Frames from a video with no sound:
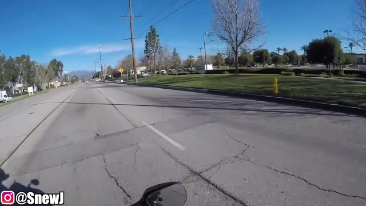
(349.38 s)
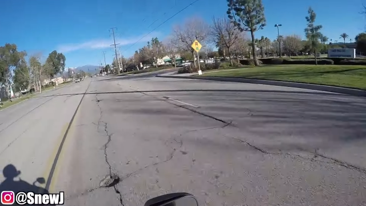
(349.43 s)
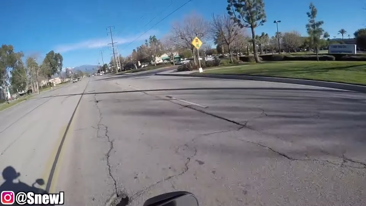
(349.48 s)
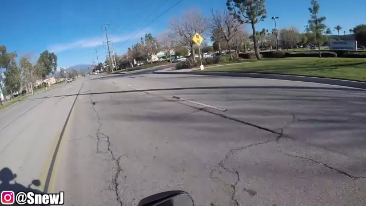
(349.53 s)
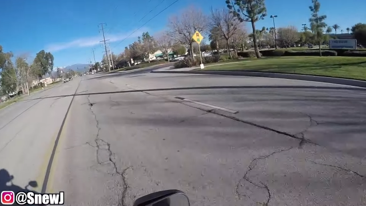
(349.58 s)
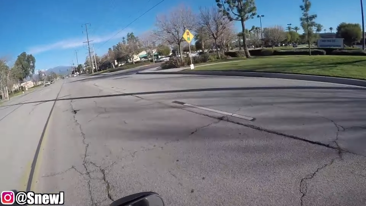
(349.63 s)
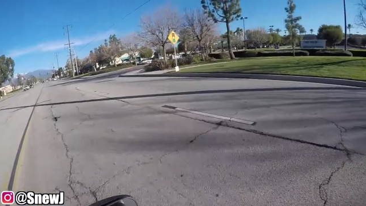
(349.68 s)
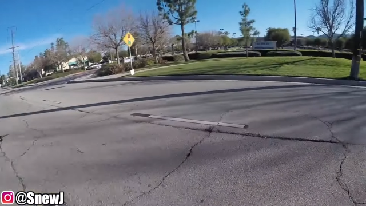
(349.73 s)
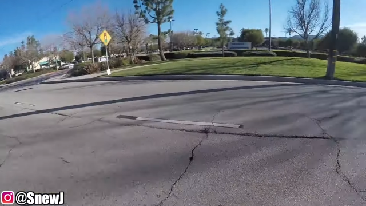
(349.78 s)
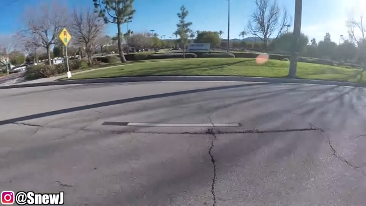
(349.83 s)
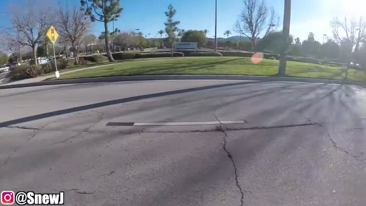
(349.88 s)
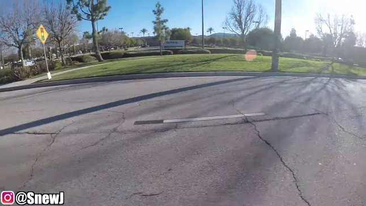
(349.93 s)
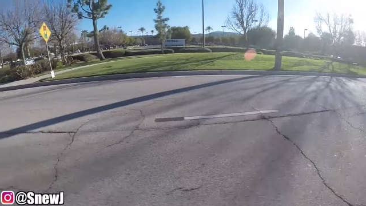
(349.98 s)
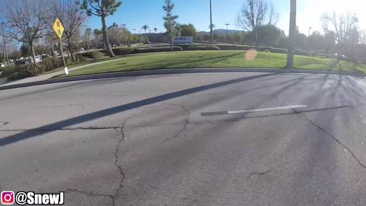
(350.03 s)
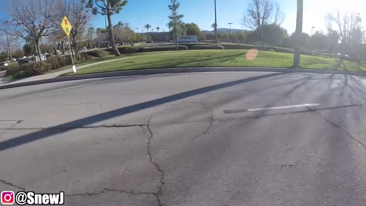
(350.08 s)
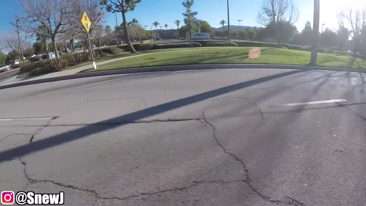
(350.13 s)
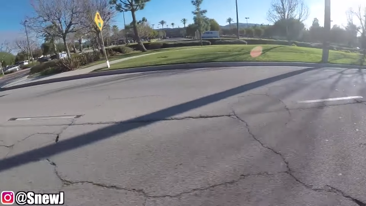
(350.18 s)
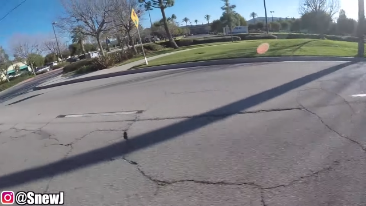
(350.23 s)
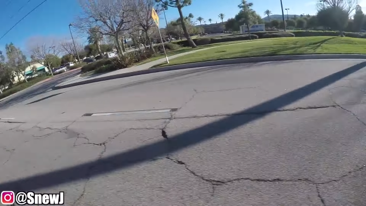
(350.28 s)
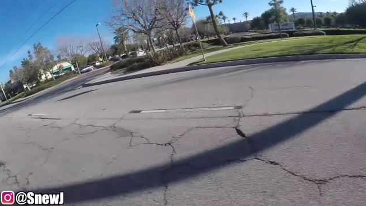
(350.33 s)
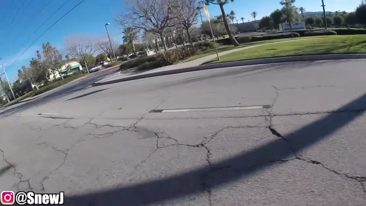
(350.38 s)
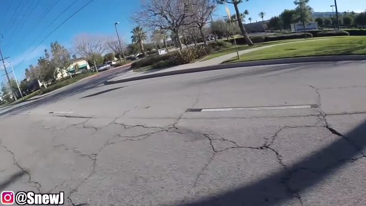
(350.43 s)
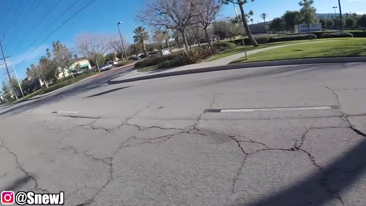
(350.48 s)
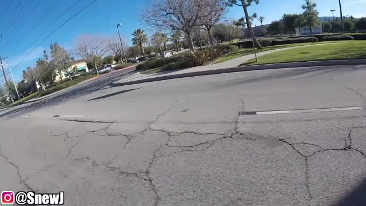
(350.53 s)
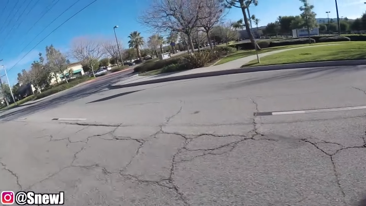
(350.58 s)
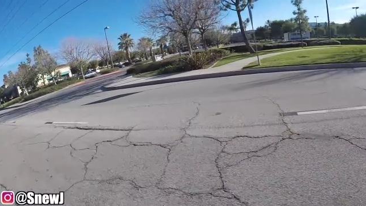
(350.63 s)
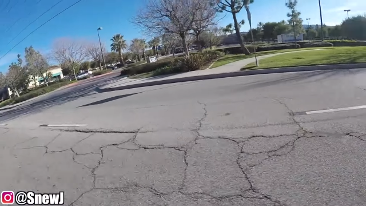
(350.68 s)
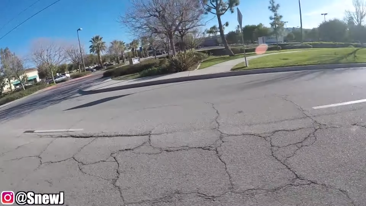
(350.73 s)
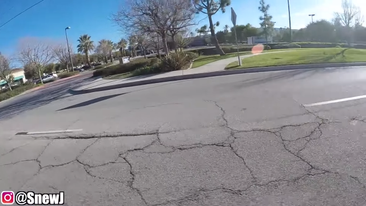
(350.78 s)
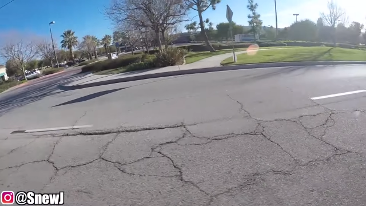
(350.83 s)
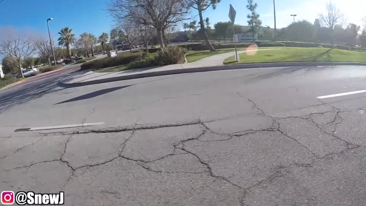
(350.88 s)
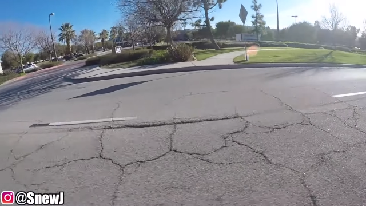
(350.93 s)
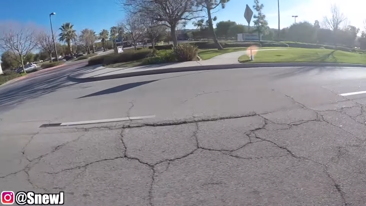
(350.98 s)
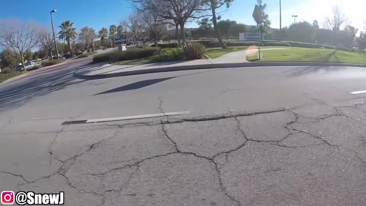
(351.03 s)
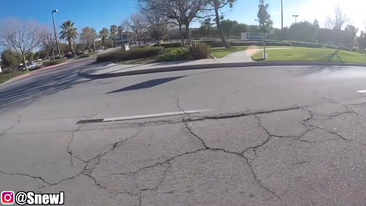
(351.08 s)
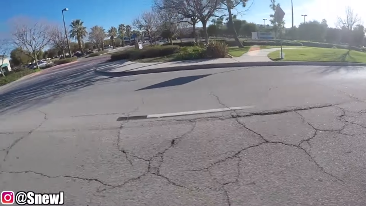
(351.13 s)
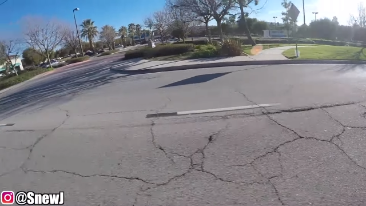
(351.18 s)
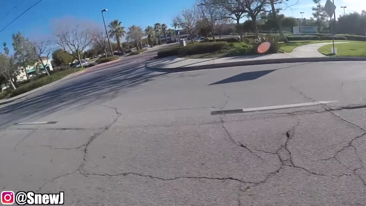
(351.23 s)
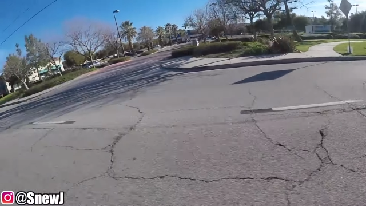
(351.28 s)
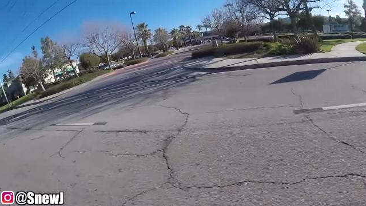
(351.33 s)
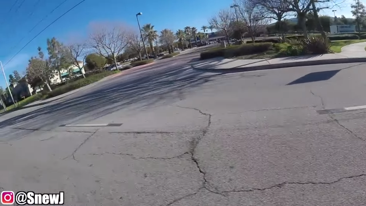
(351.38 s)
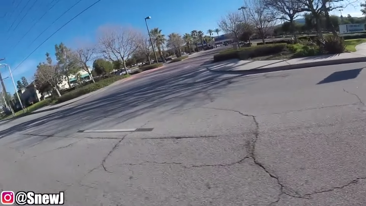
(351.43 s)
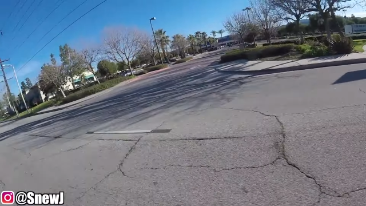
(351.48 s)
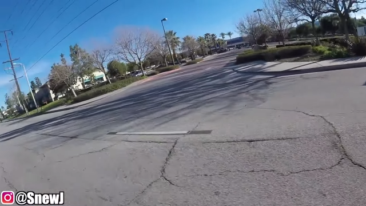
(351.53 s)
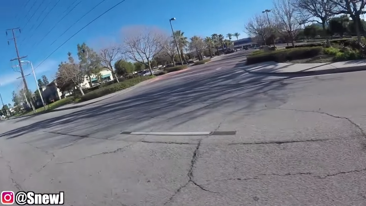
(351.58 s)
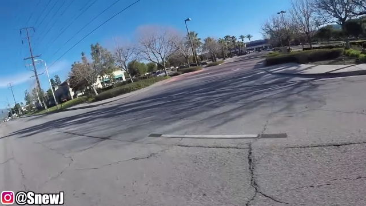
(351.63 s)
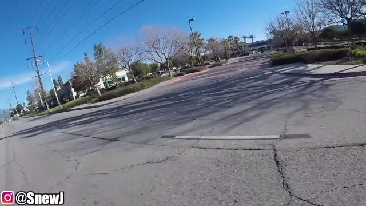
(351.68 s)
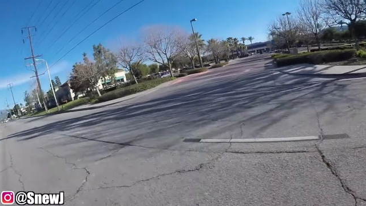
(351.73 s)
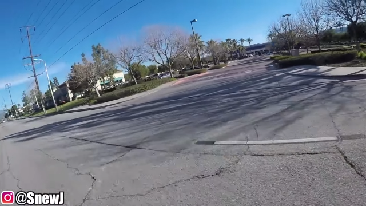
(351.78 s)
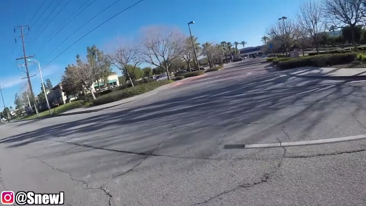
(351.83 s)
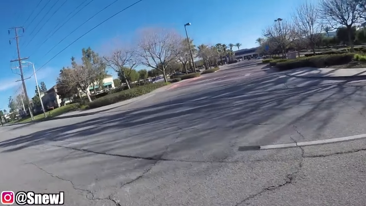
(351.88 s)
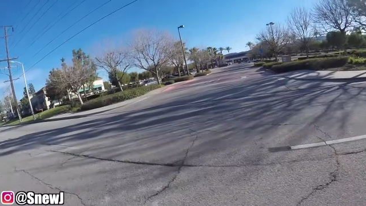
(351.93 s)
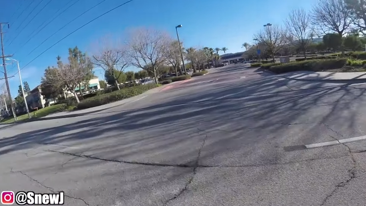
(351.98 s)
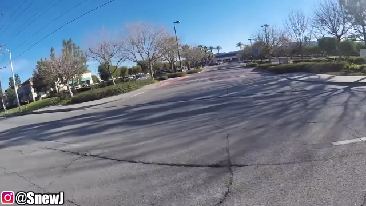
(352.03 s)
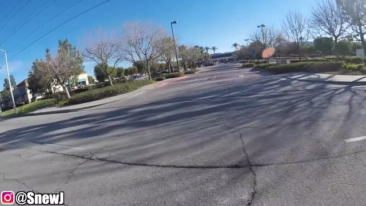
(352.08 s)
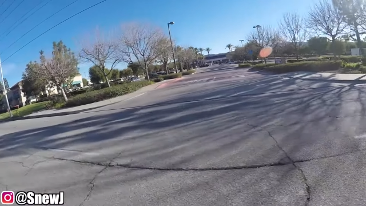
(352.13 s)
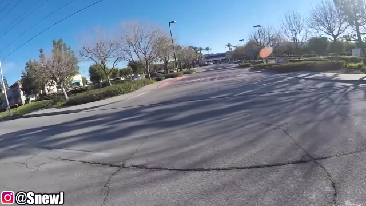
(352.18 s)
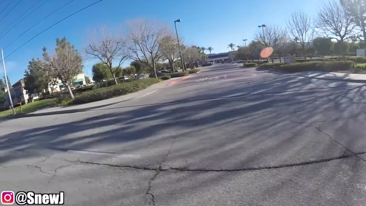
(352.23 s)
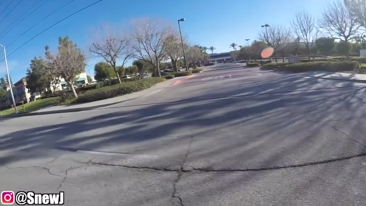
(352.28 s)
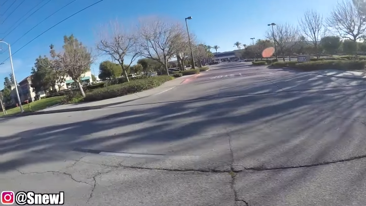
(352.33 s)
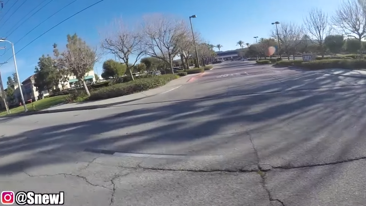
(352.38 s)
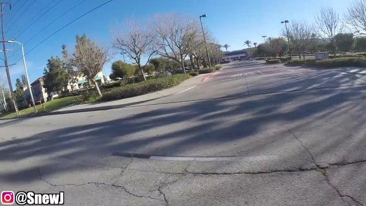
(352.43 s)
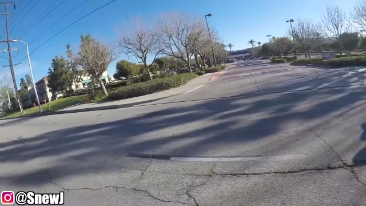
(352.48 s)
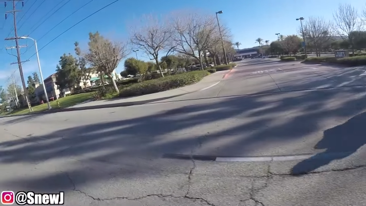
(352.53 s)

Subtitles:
Nobody's mouth can be seen.